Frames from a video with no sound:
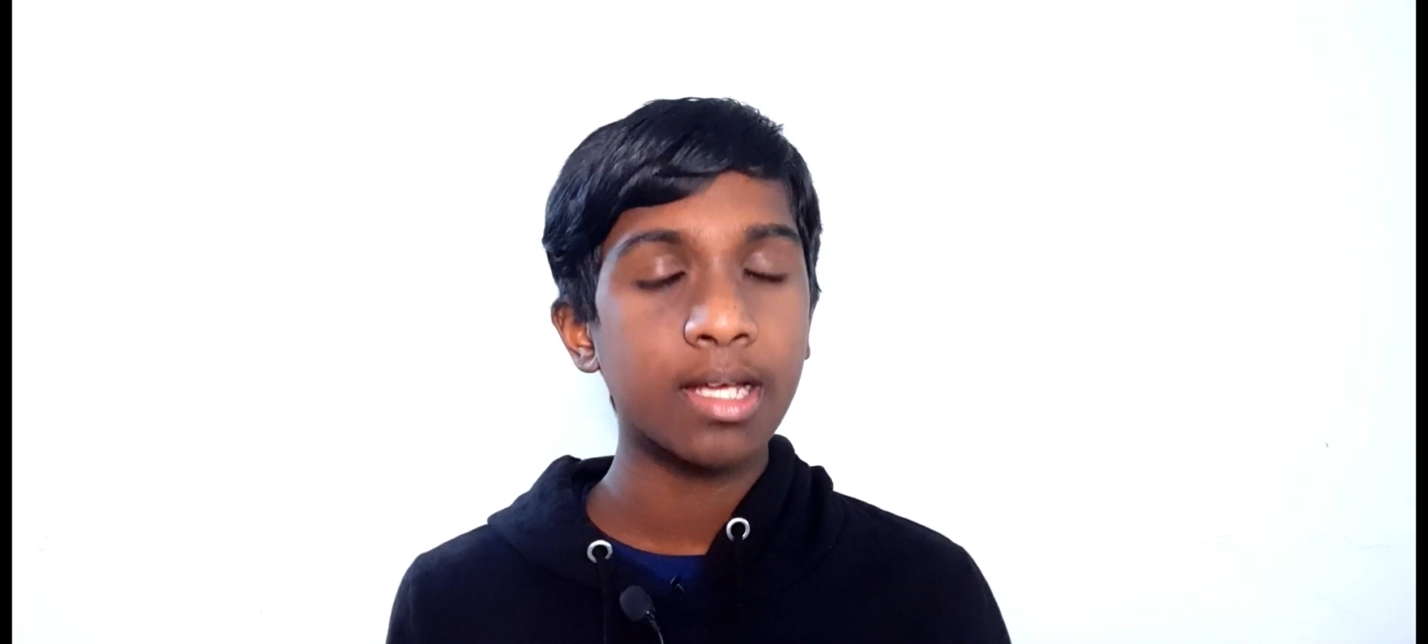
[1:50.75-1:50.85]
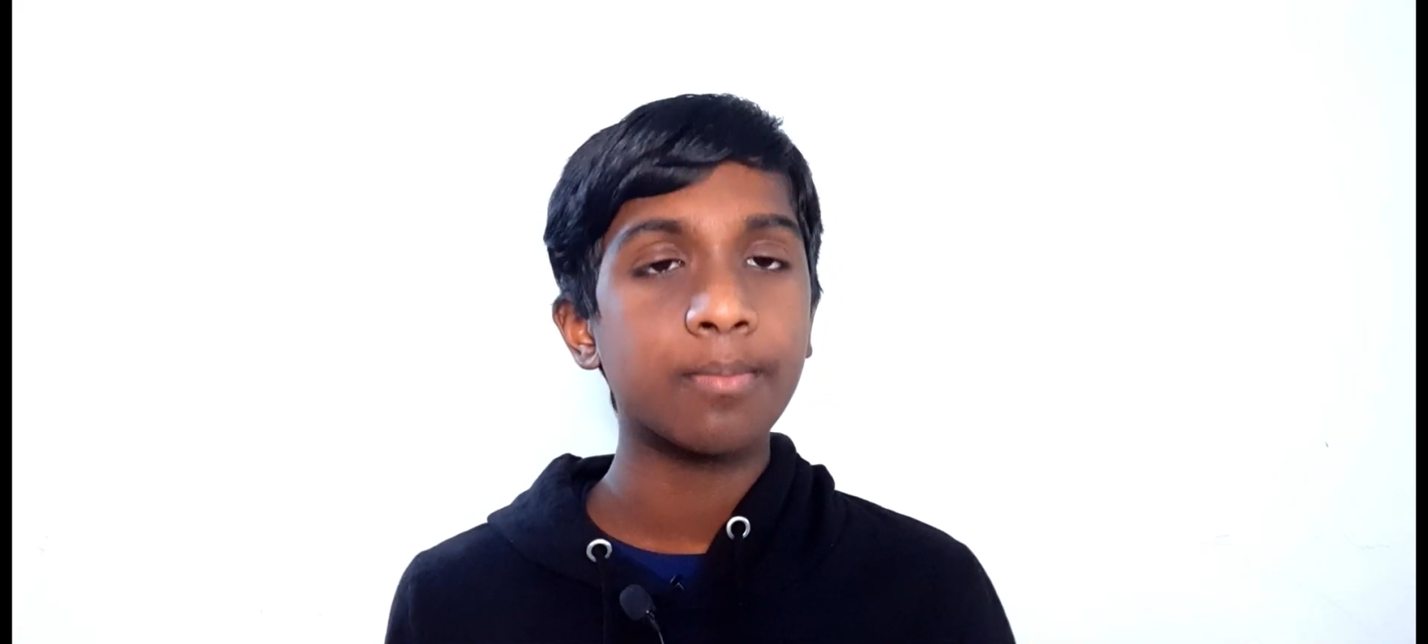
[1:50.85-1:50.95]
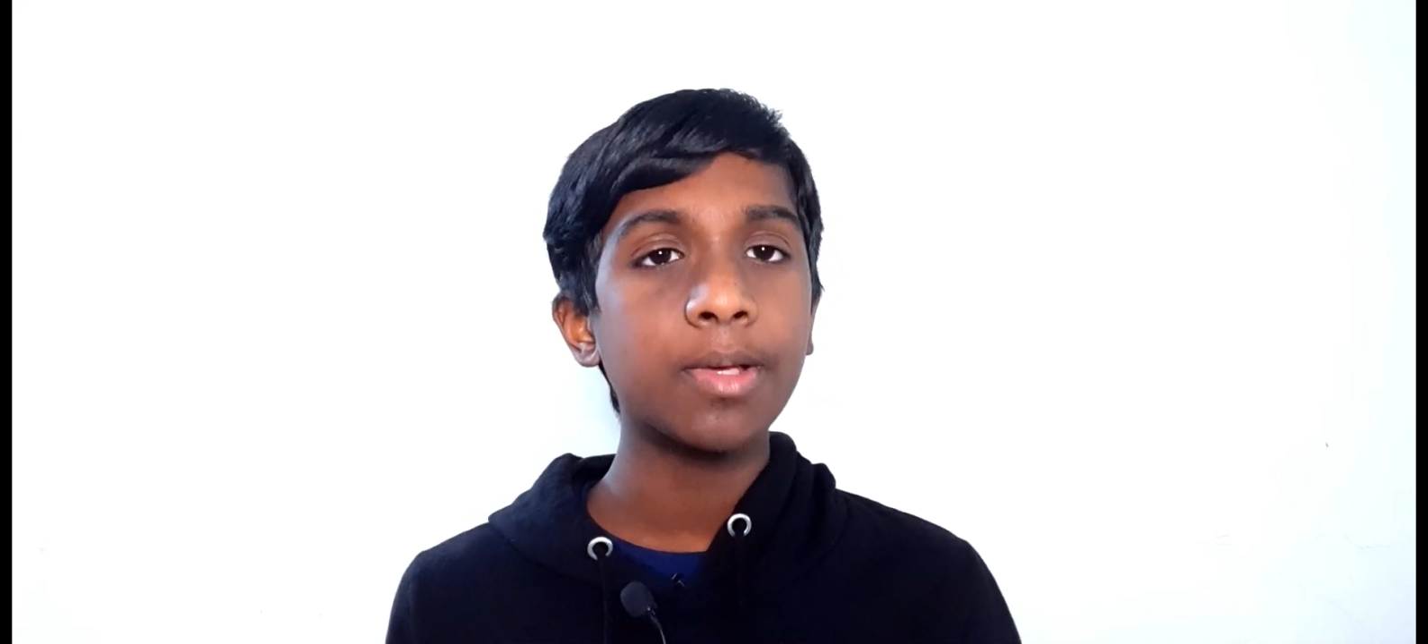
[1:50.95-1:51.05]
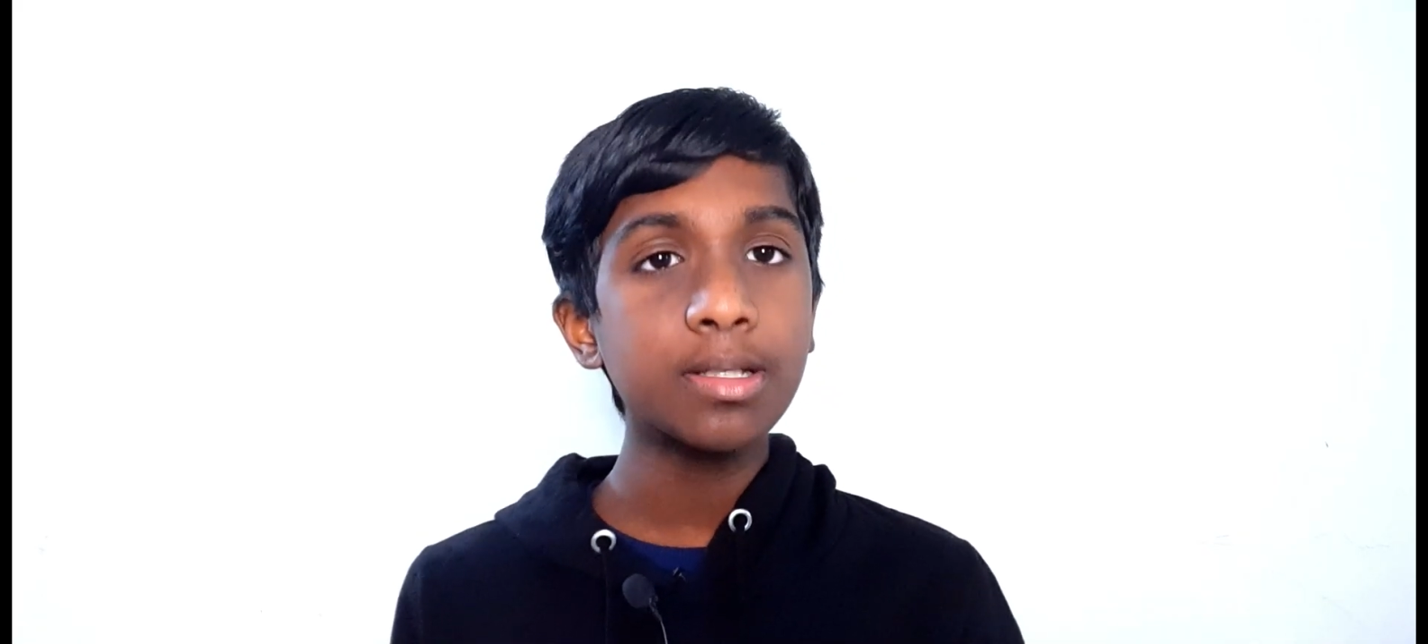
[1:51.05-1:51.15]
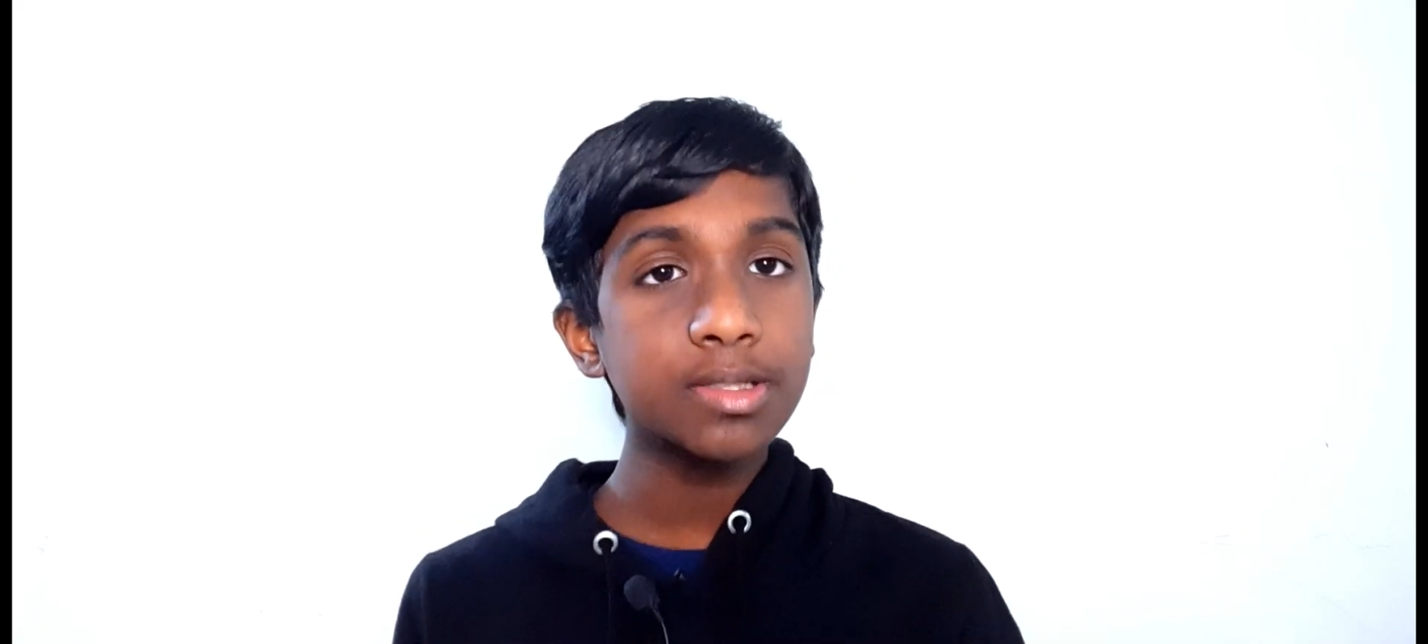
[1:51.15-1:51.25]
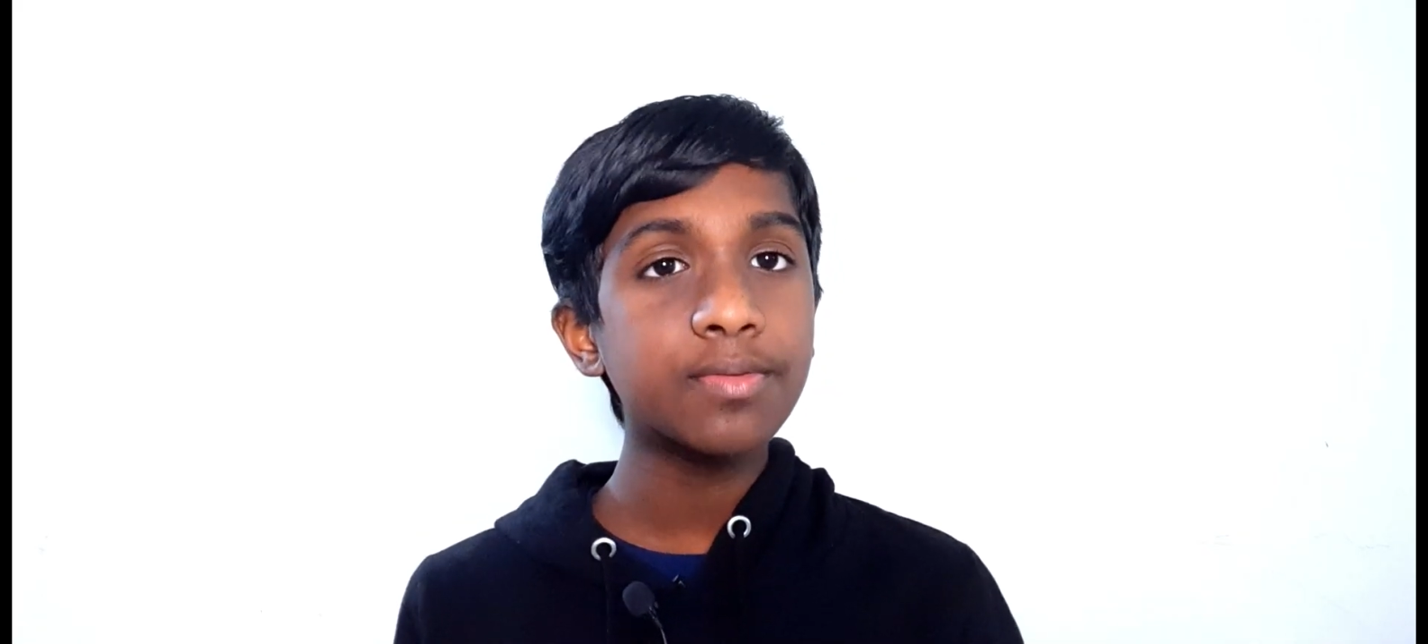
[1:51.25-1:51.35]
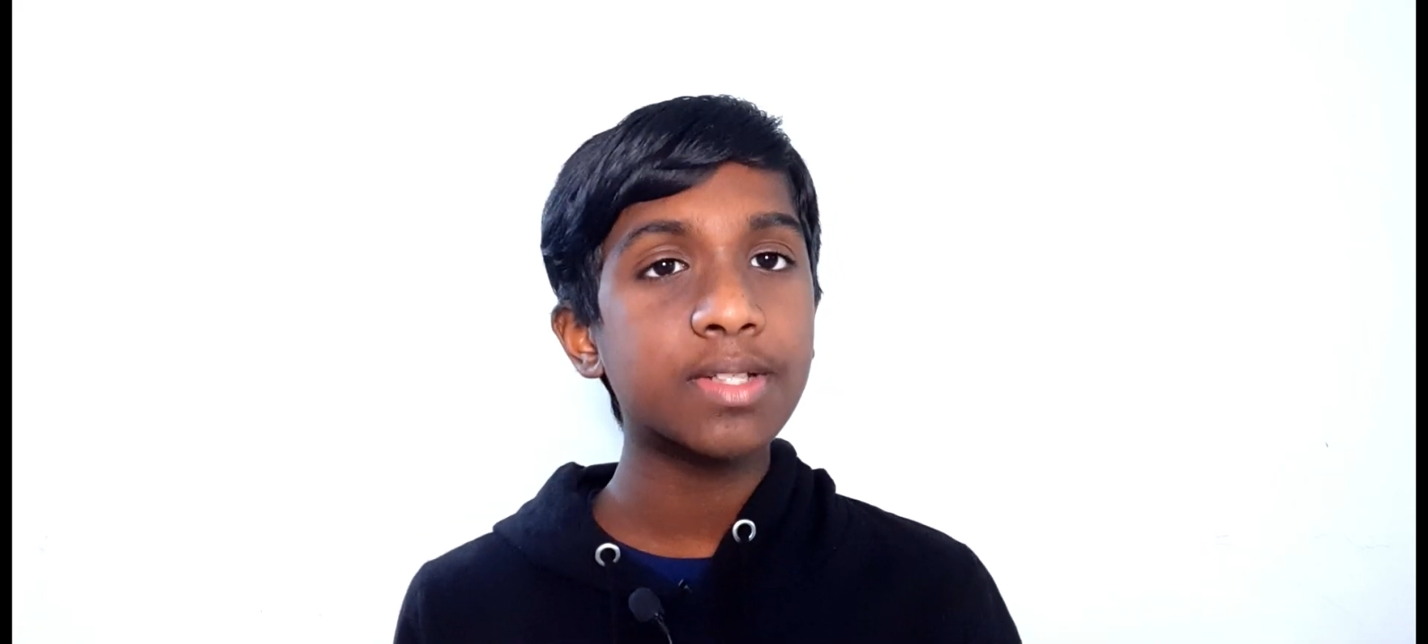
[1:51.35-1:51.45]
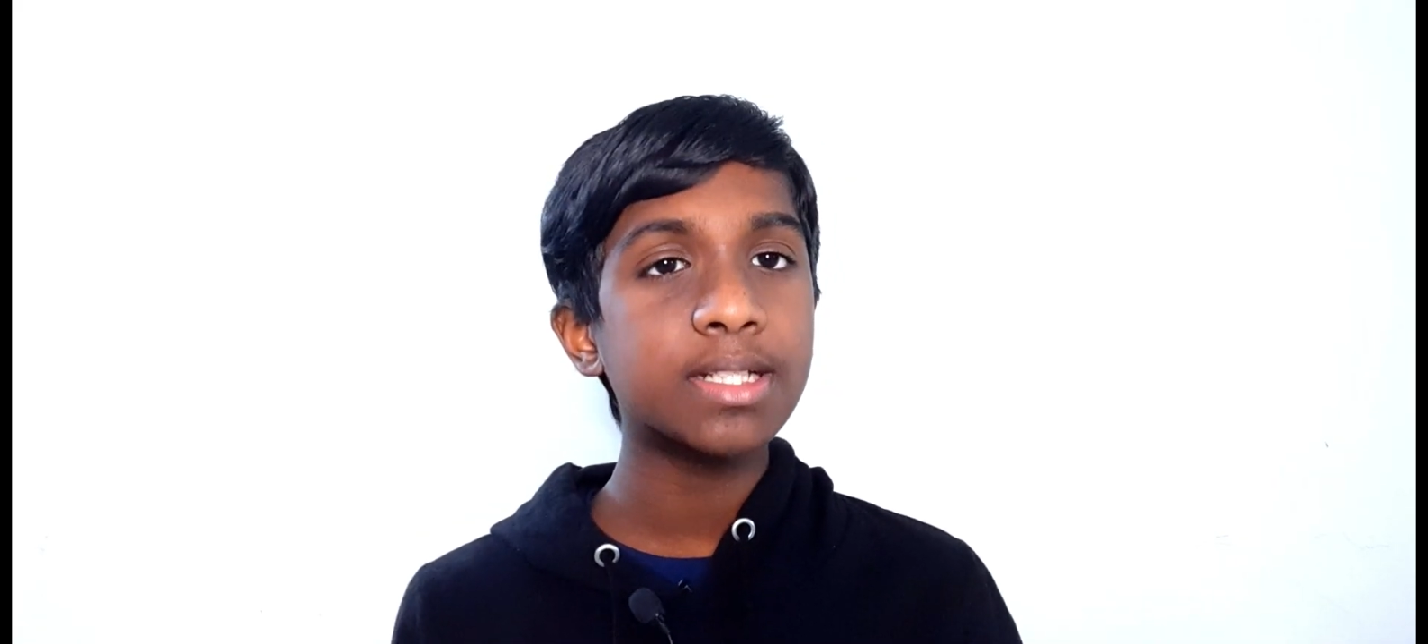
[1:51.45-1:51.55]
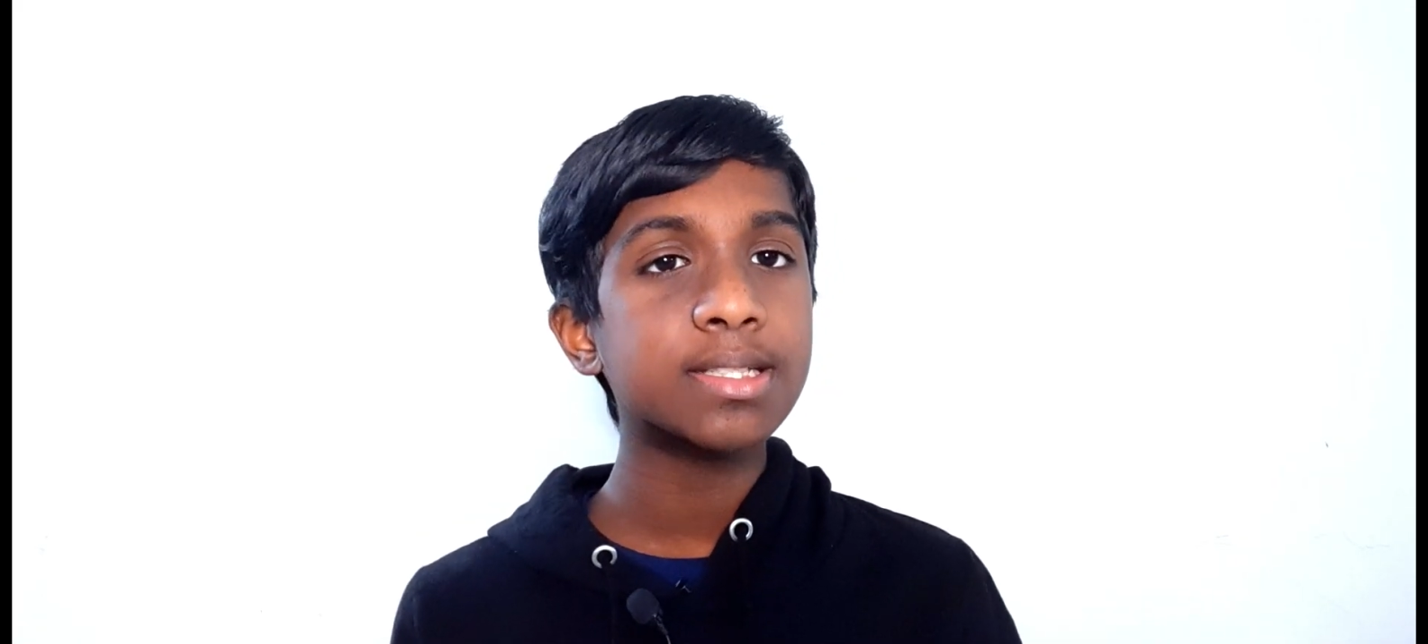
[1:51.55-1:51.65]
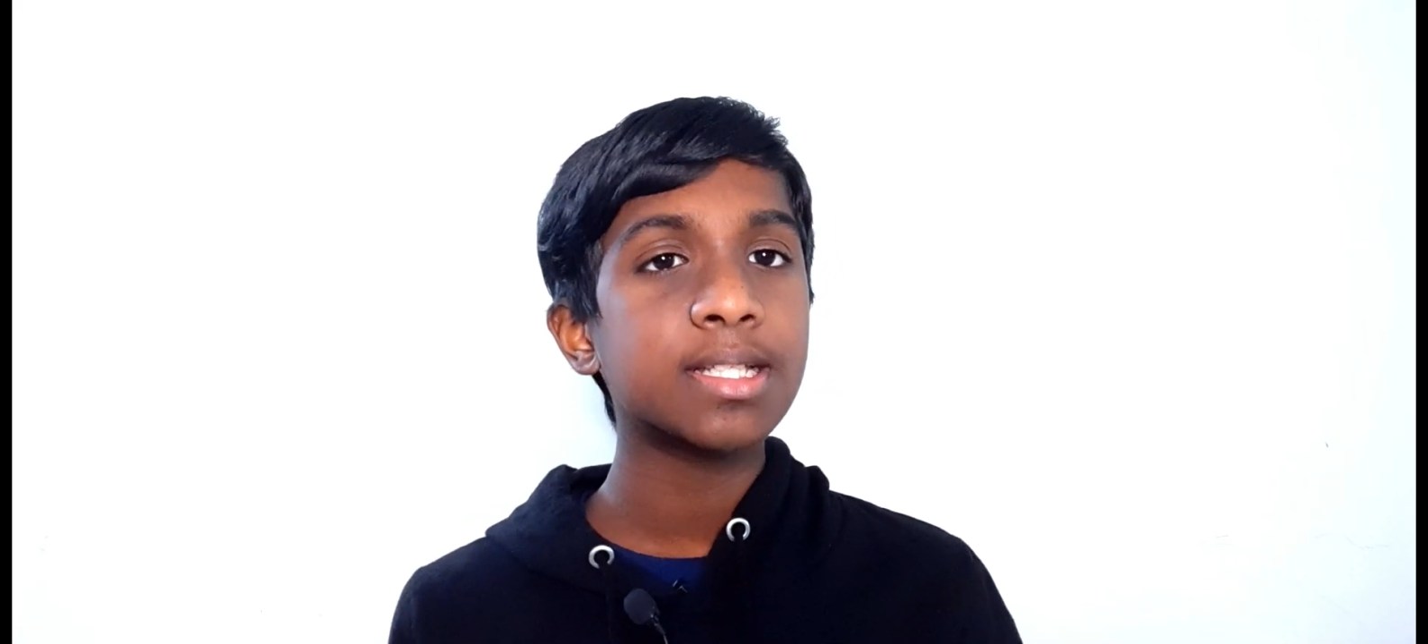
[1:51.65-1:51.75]
Because of
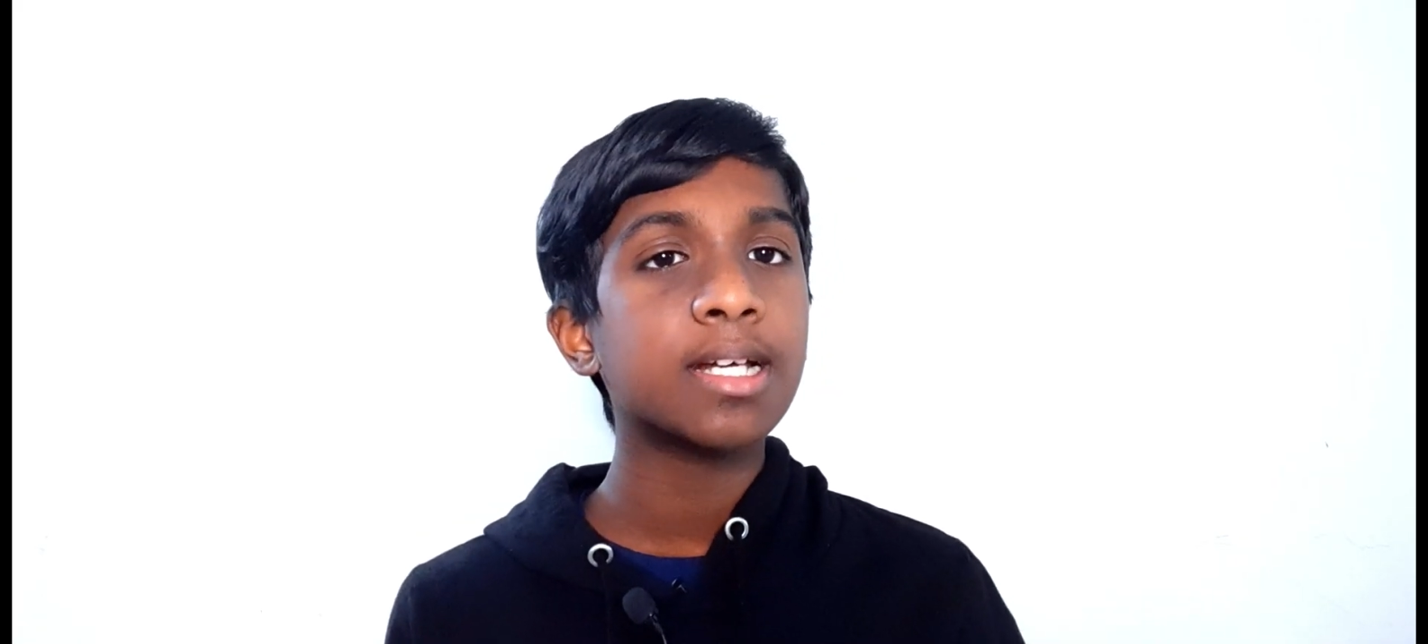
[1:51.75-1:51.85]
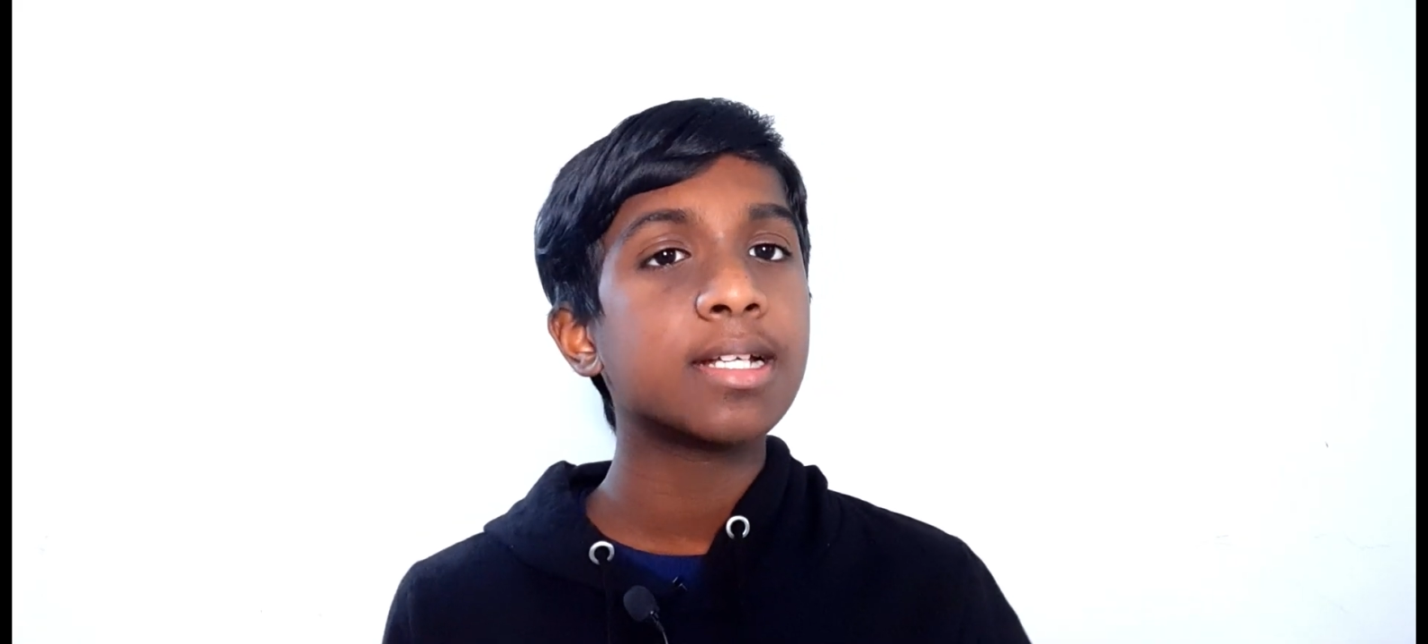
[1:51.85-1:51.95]
this,